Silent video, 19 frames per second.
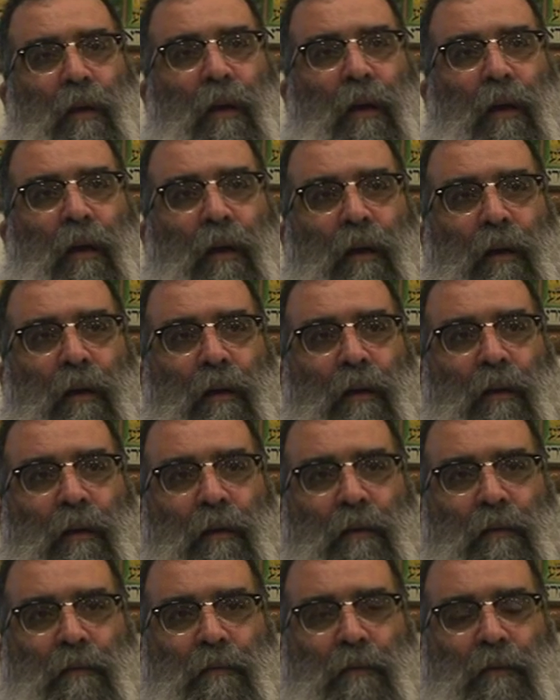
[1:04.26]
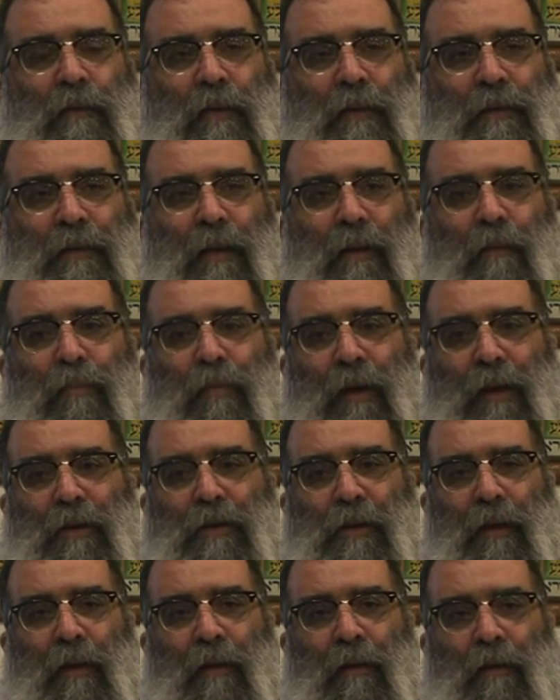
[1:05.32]
uh, the
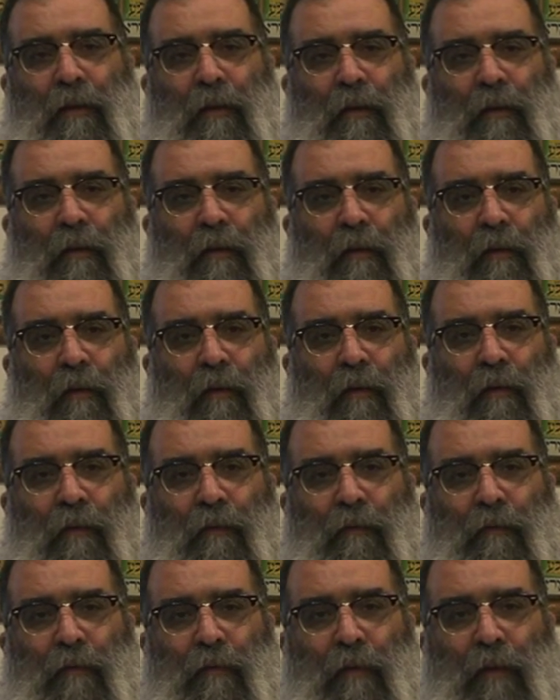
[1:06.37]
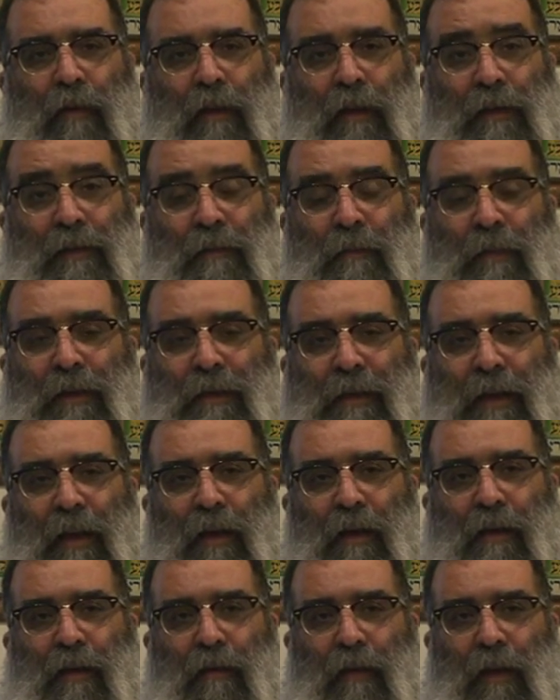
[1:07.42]
celebration of his
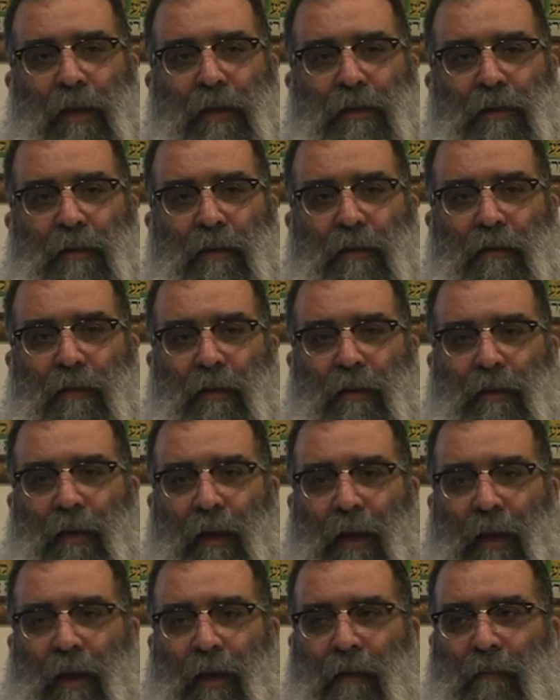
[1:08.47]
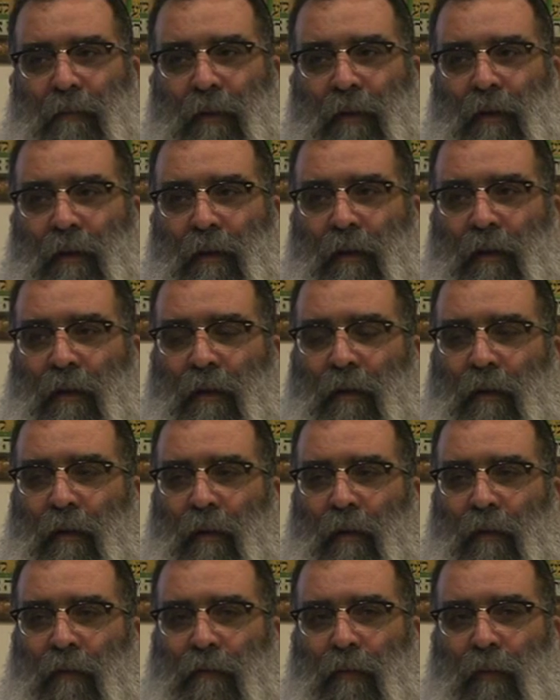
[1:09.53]
miscalculation to the time
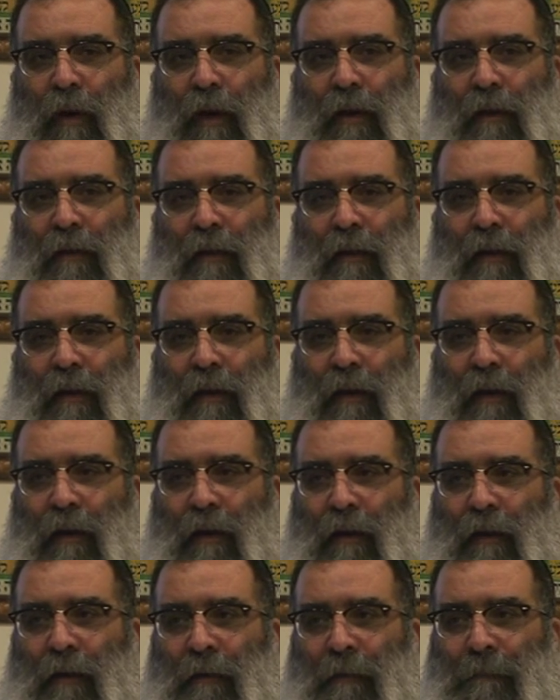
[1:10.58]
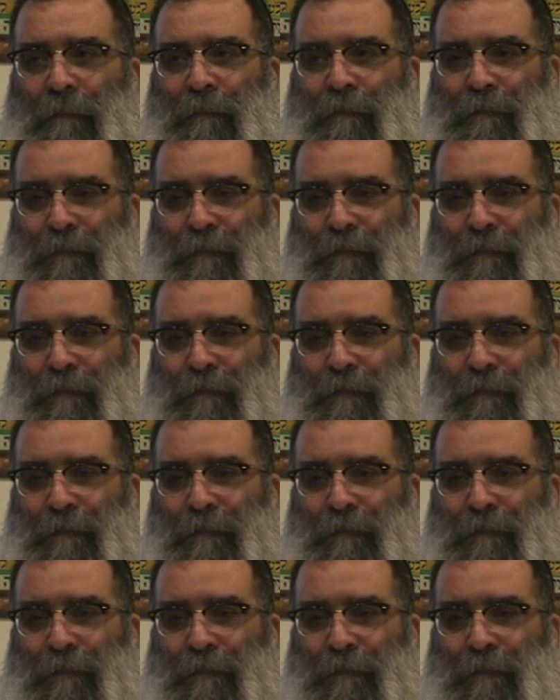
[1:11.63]
of when the, uh,